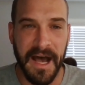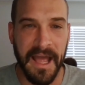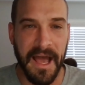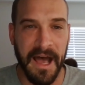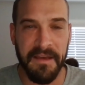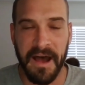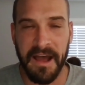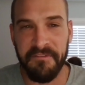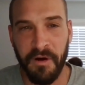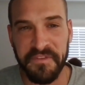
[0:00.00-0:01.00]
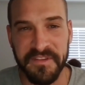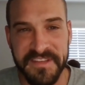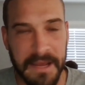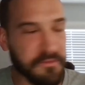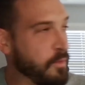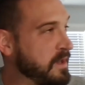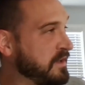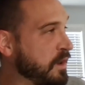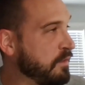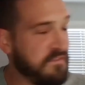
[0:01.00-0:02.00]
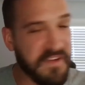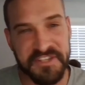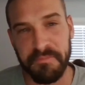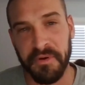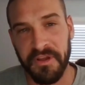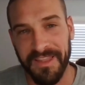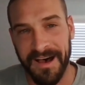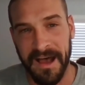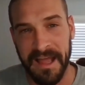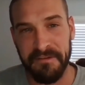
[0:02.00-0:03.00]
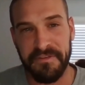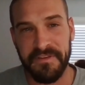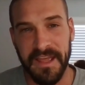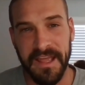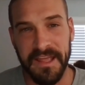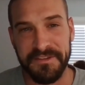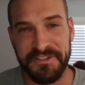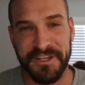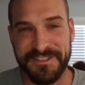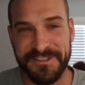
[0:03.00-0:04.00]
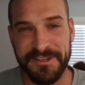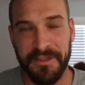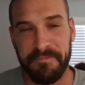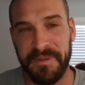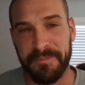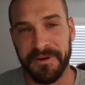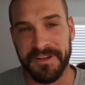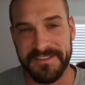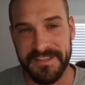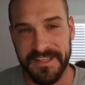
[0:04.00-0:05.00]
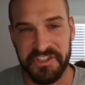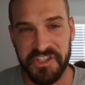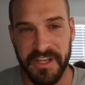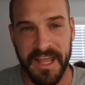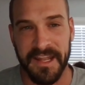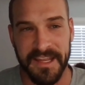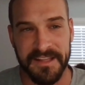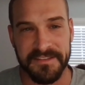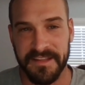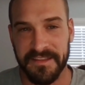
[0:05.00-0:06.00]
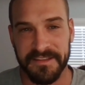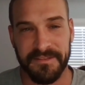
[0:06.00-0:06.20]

I've oftentimes wanted to go Facebook Live just so that people could see the shenanigans and the